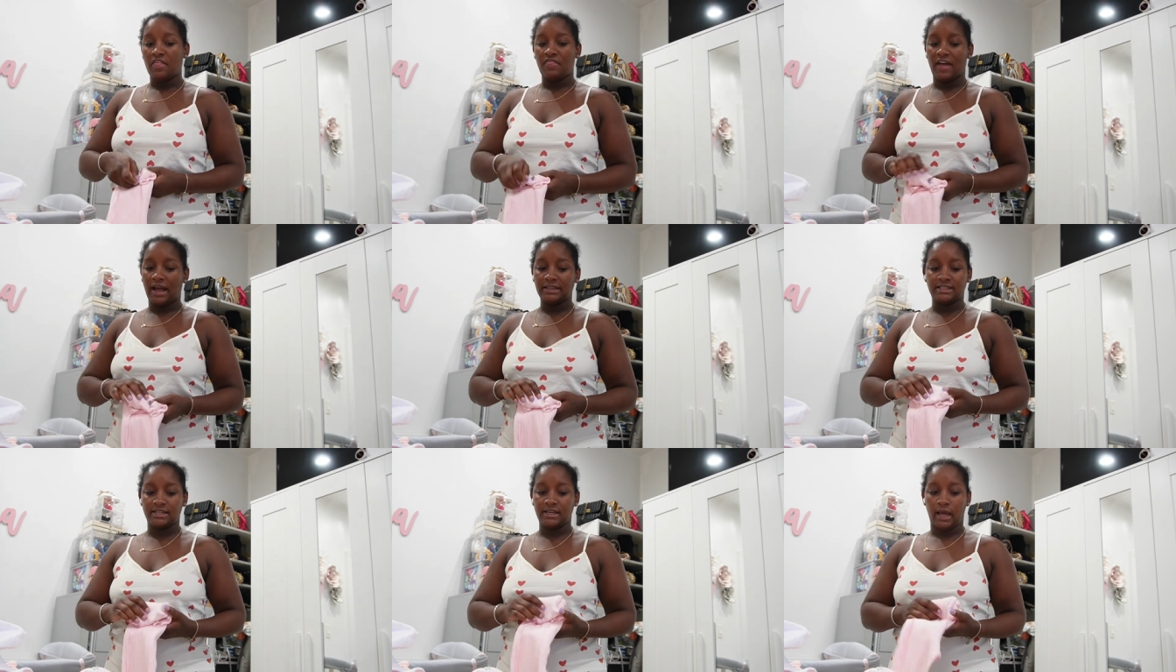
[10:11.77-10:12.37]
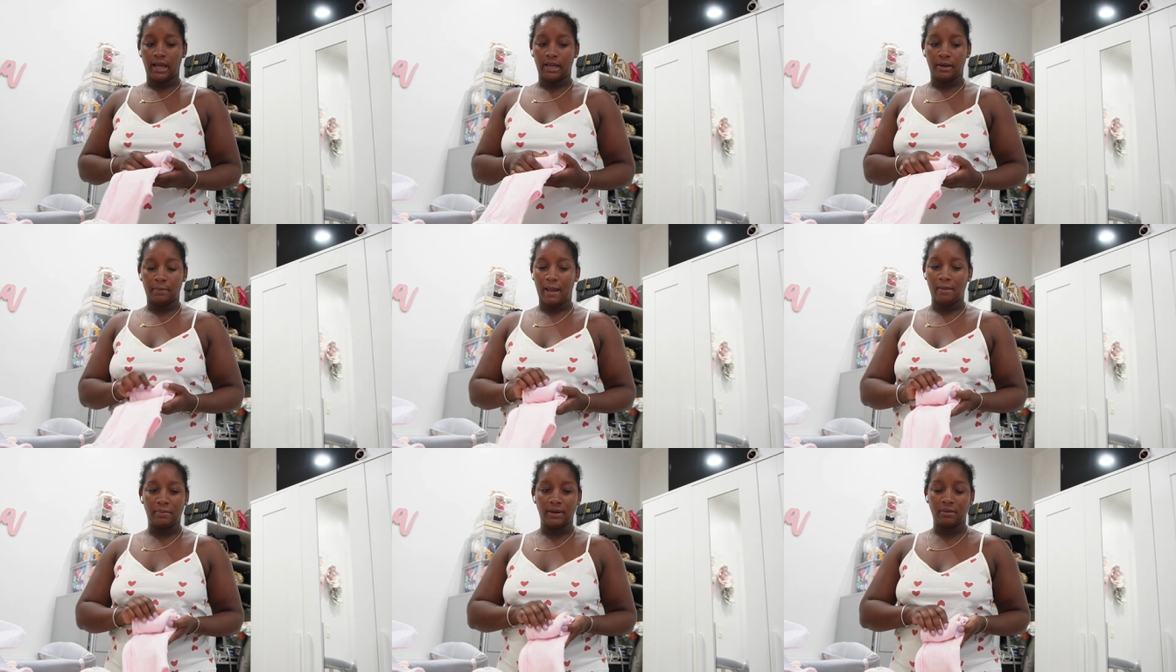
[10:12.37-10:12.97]
That did not end up
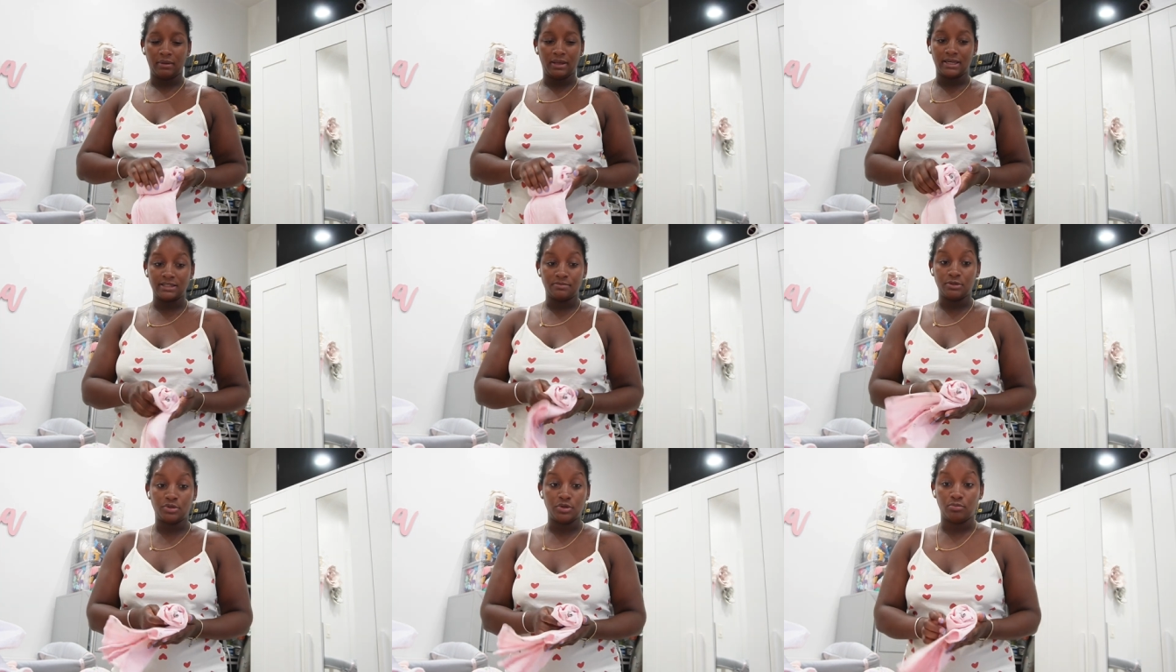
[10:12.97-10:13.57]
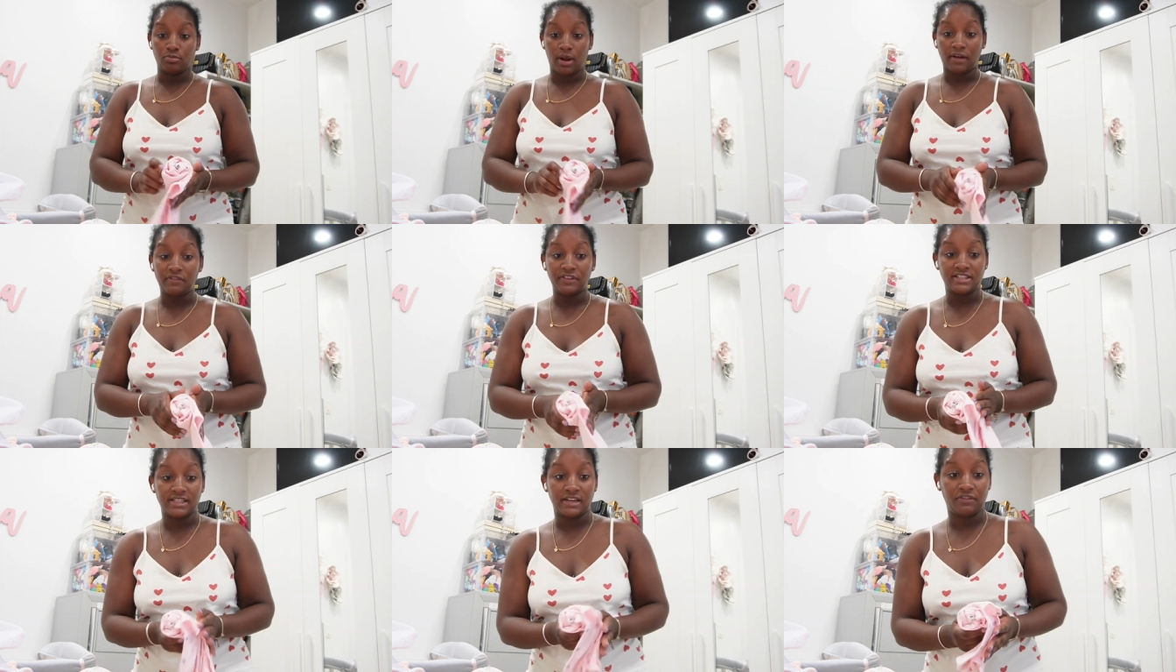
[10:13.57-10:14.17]
happening because between
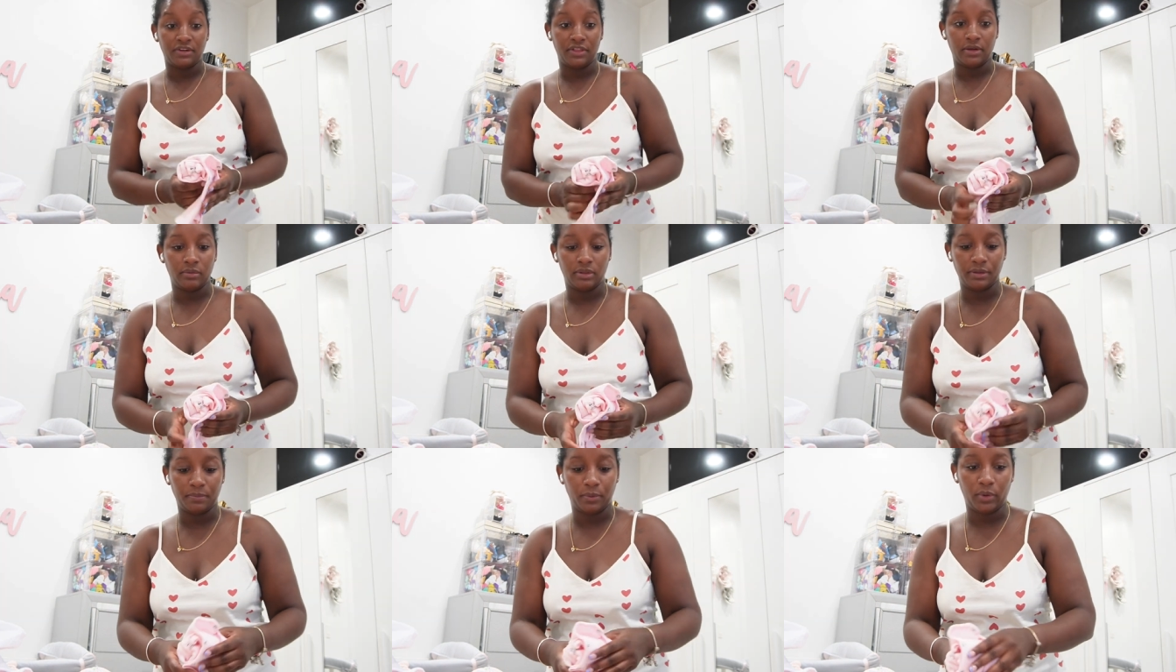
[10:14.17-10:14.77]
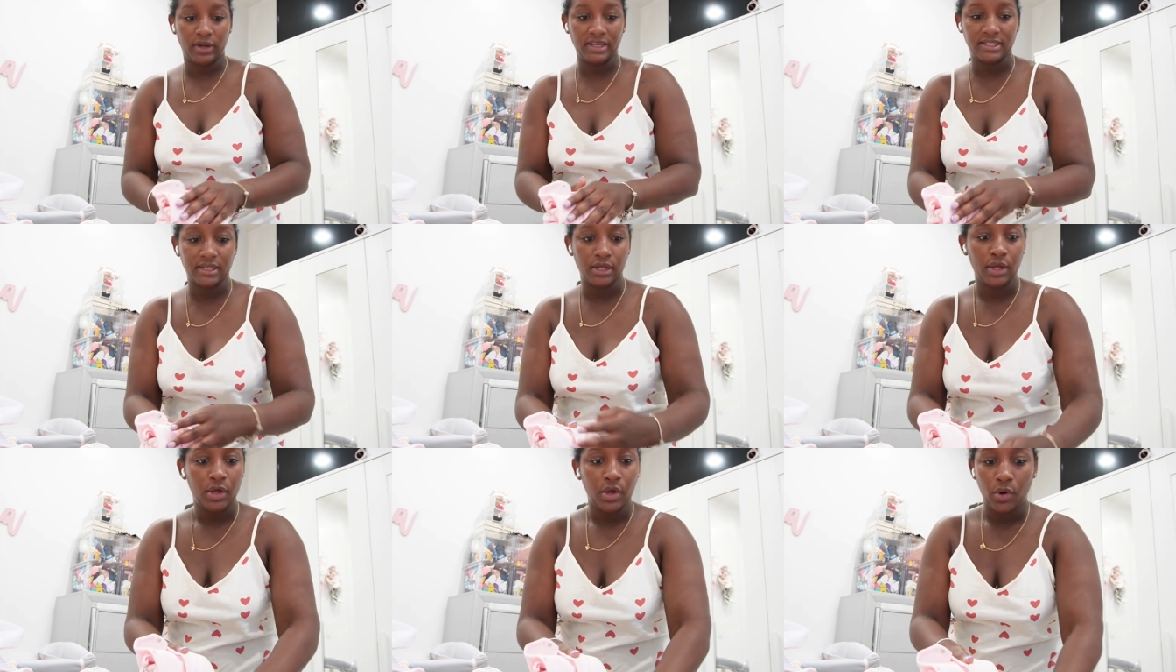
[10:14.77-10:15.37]
breakfast and everything with the boys,
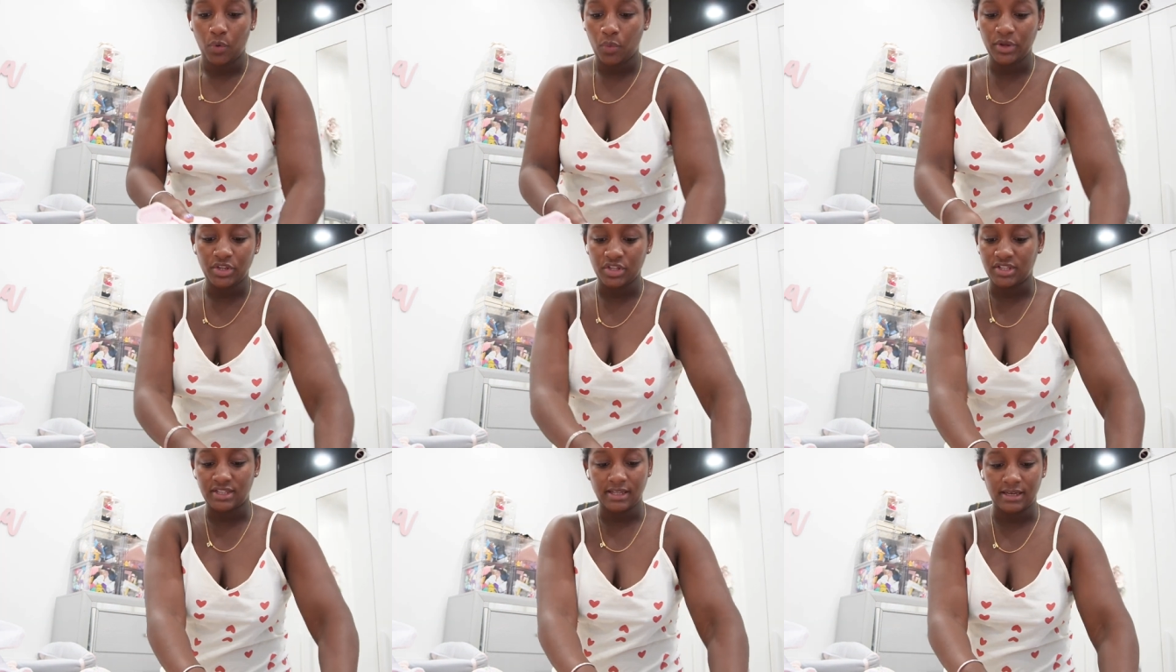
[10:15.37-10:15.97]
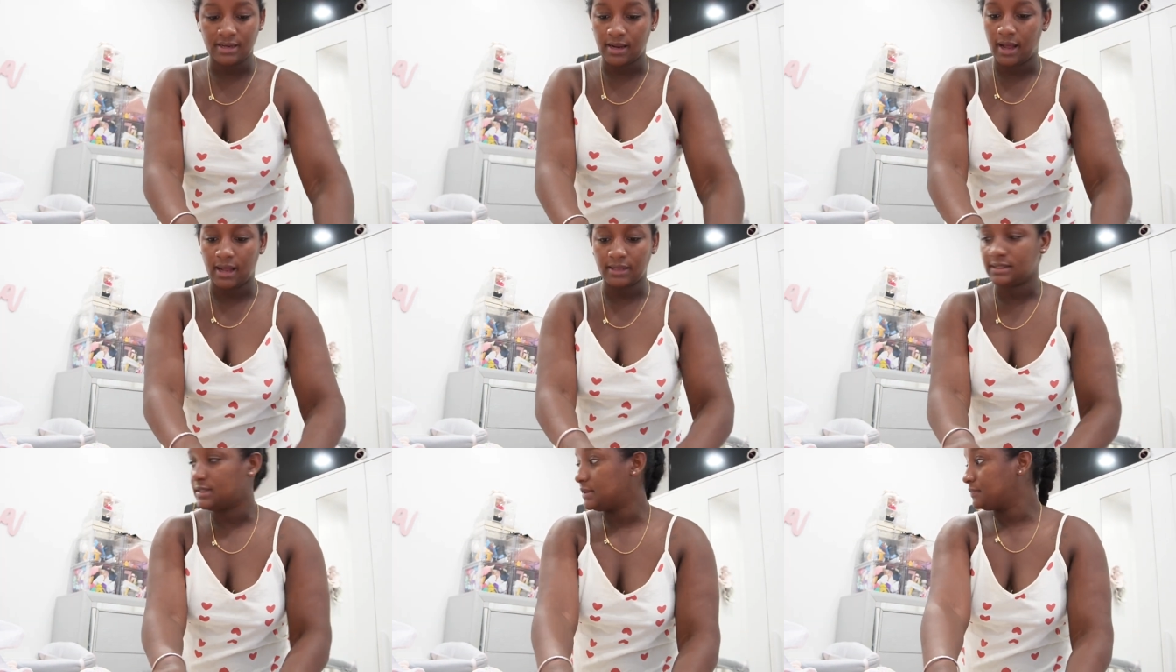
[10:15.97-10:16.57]
we just did
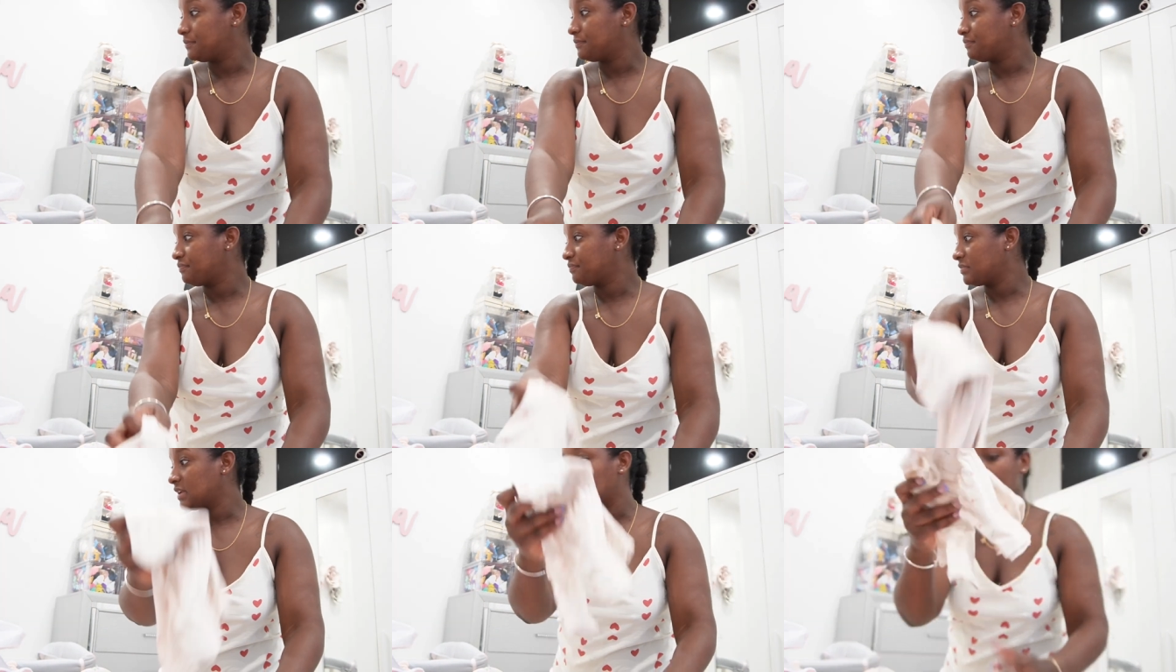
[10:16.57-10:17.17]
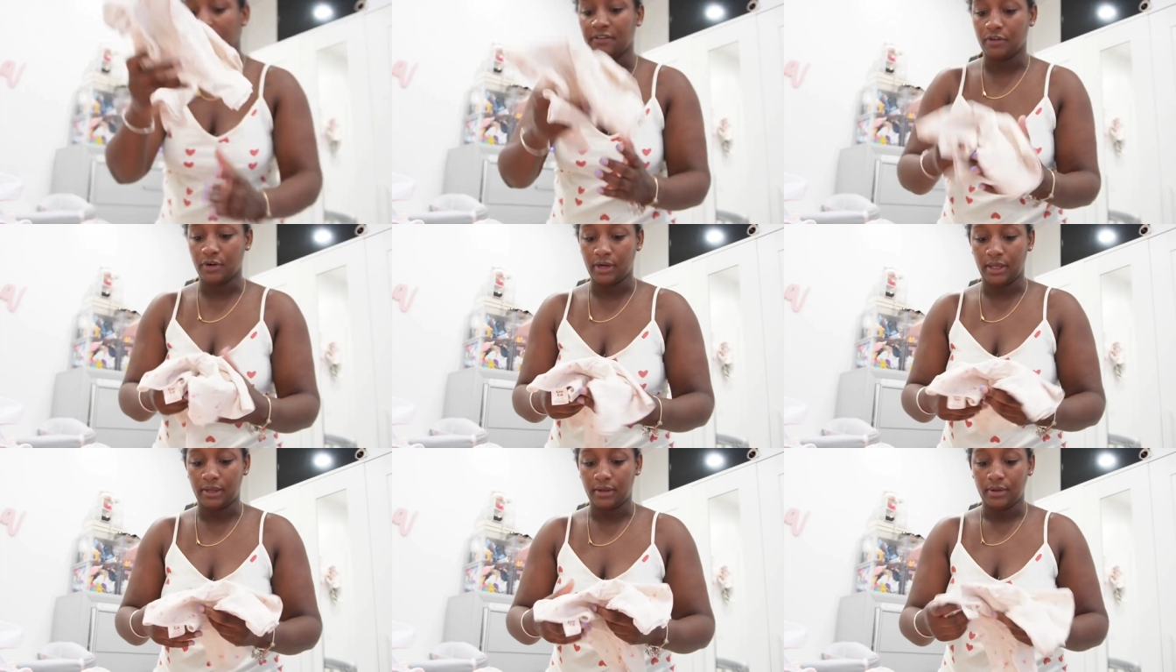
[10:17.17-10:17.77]
not leave
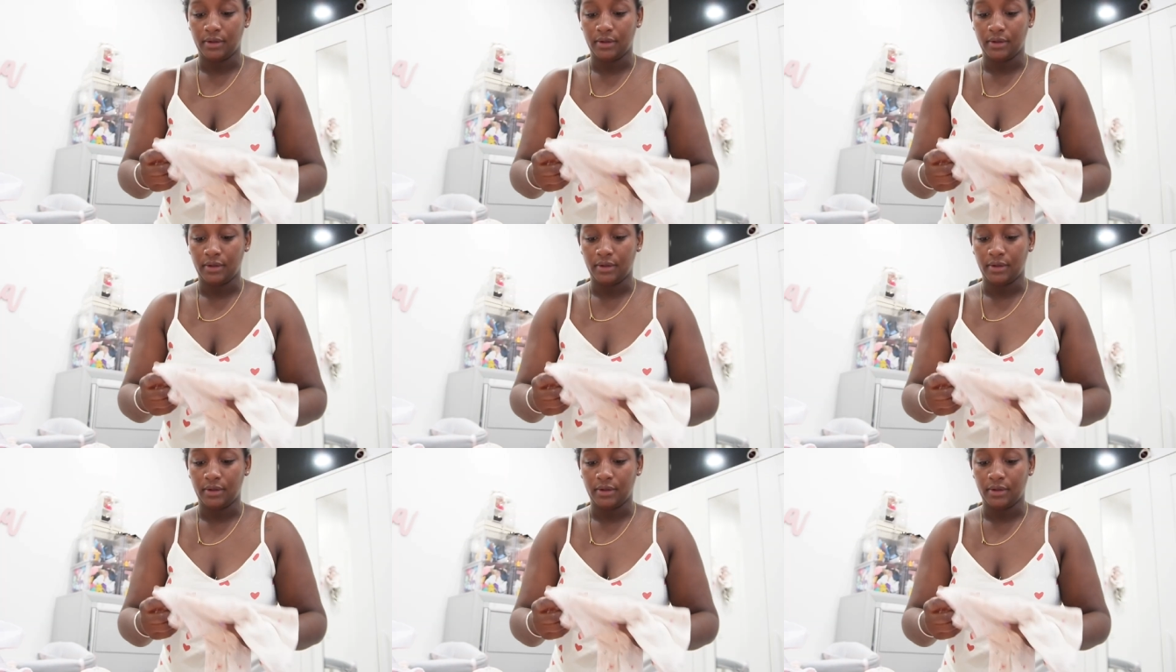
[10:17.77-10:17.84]
early.